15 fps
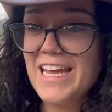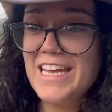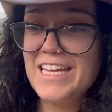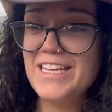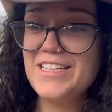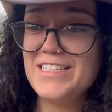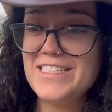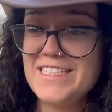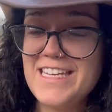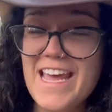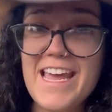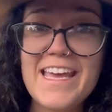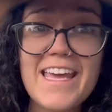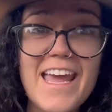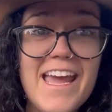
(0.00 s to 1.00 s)
You just
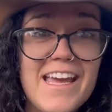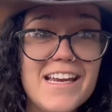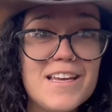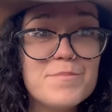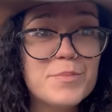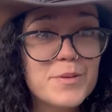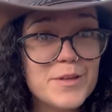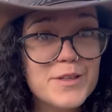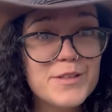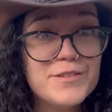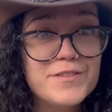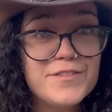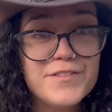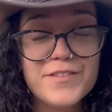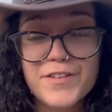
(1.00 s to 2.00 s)
take 80
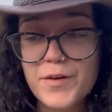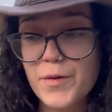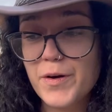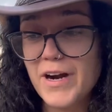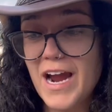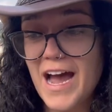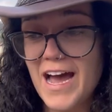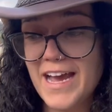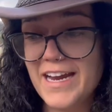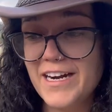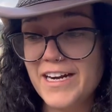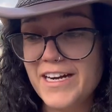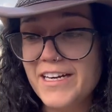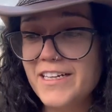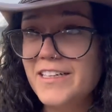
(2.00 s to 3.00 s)
proof or
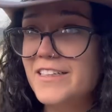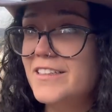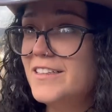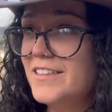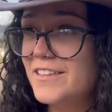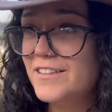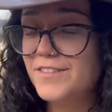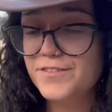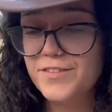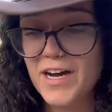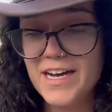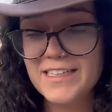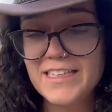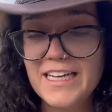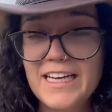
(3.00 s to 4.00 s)
higher
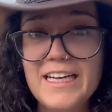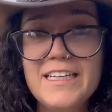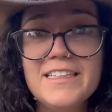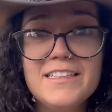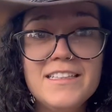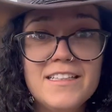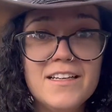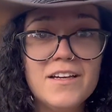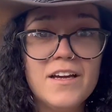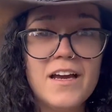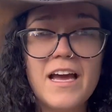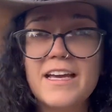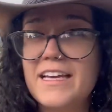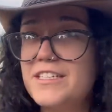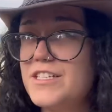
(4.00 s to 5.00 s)
vodka.
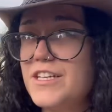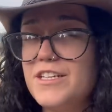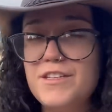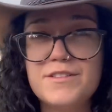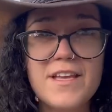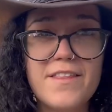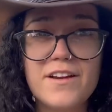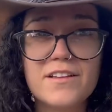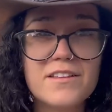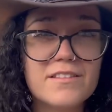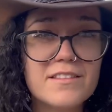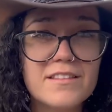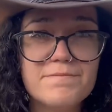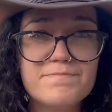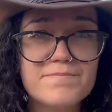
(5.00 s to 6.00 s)
I guess you can use other
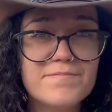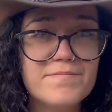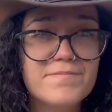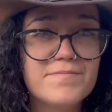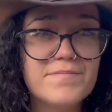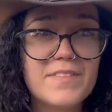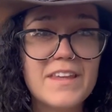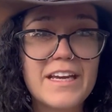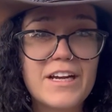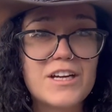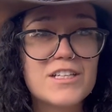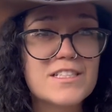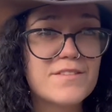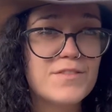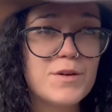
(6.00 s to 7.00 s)

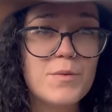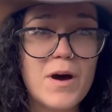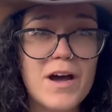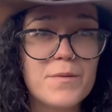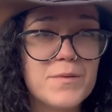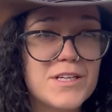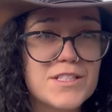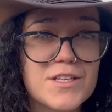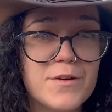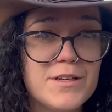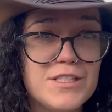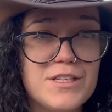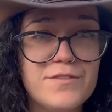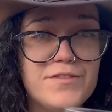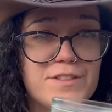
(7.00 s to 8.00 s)
liquors if you want. We just
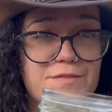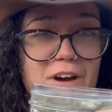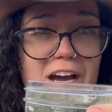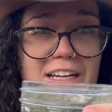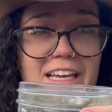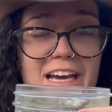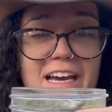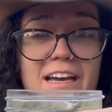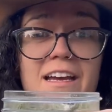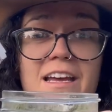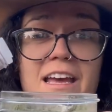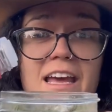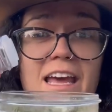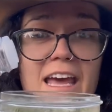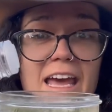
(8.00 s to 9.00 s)
always use vodka.
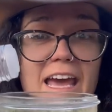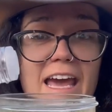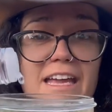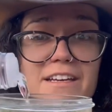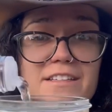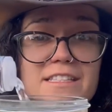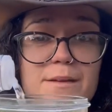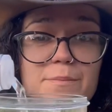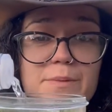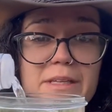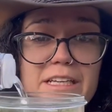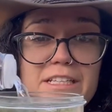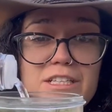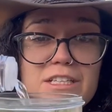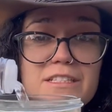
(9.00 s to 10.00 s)
And you
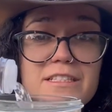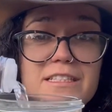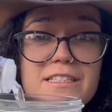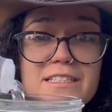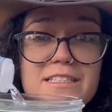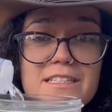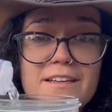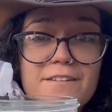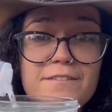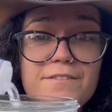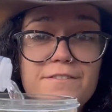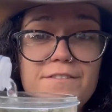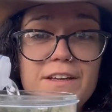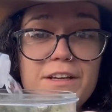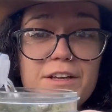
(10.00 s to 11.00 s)
simply just
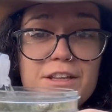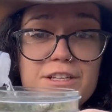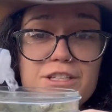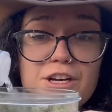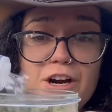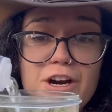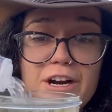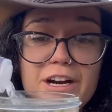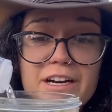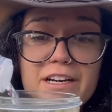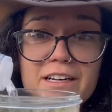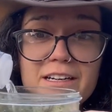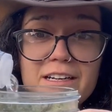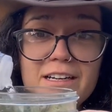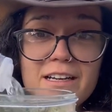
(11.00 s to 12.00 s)
fill the jar.